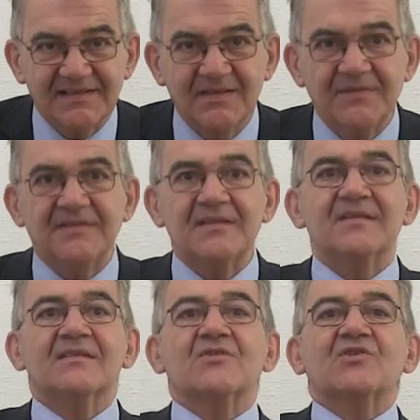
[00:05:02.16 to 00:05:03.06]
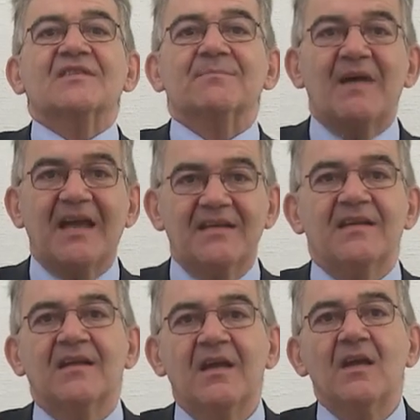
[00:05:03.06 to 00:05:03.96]
activities such as
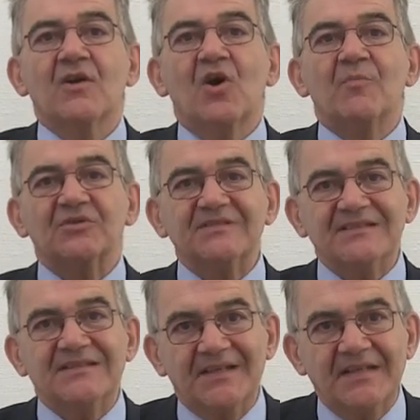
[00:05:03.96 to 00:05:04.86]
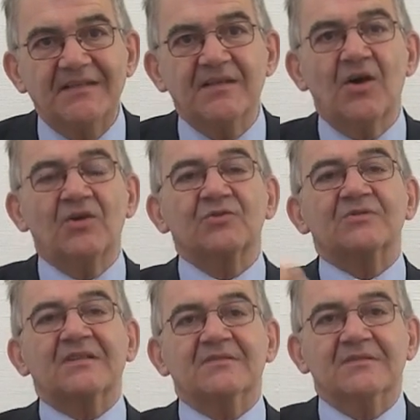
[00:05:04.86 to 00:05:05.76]
mining, commodity trading,
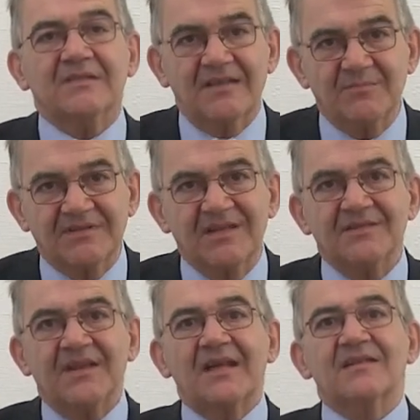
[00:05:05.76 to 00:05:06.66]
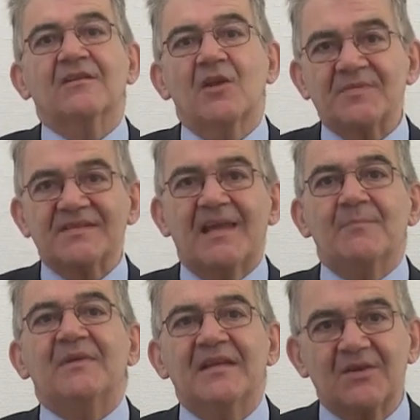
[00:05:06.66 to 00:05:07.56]
adult entertainment, nightclubs,
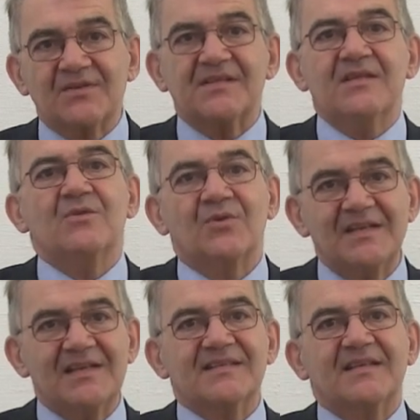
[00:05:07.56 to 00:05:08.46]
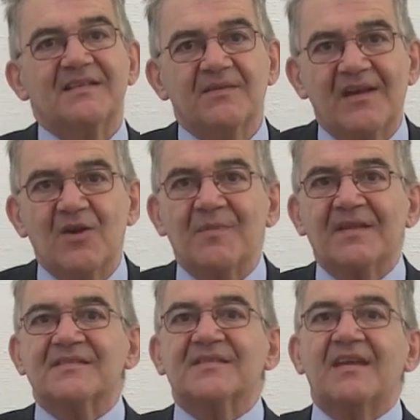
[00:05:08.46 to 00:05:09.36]
gambling, casino, real estate
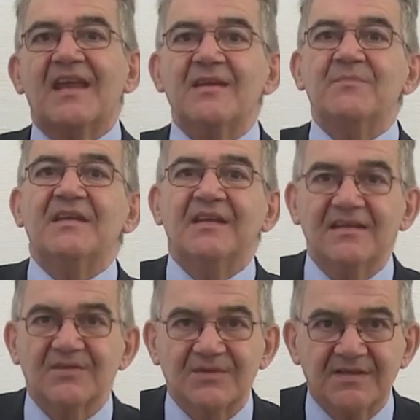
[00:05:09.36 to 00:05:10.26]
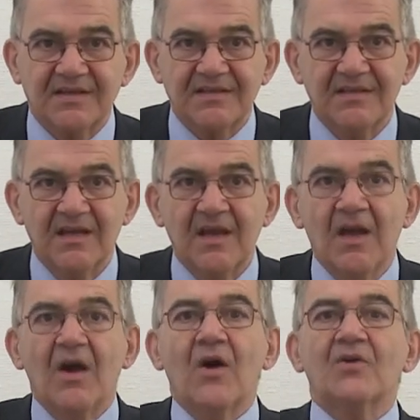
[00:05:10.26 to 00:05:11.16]
developments, gaming industry?
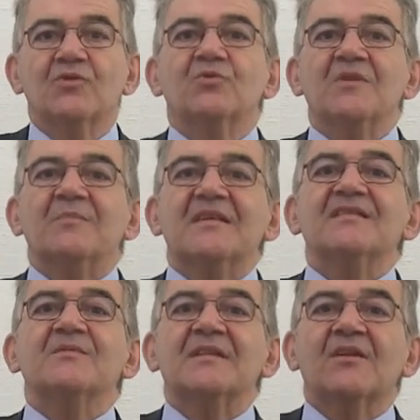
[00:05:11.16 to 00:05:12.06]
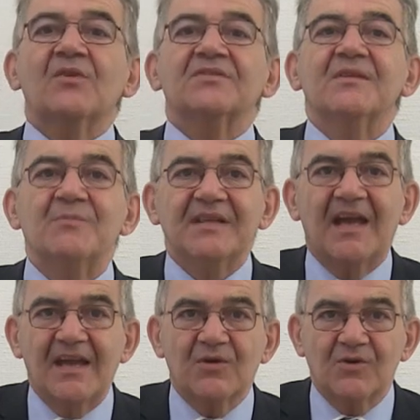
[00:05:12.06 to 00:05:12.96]
Are you doing business with countries with a
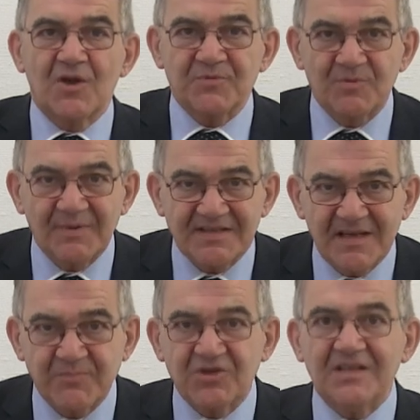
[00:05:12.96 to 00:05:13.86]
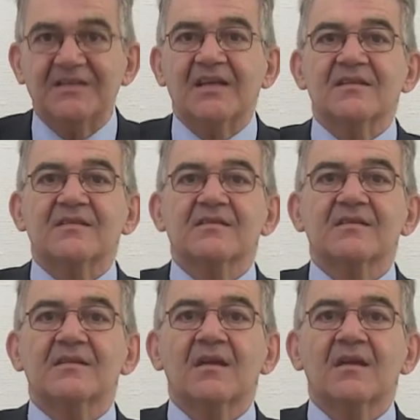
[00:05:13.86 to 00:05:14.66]
high corruption perception index?